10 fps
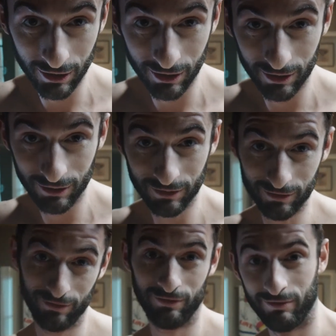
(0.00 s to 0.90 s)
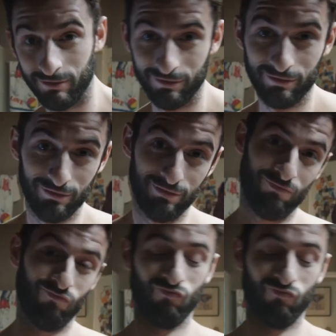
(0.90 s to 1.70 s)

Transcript: [no speech]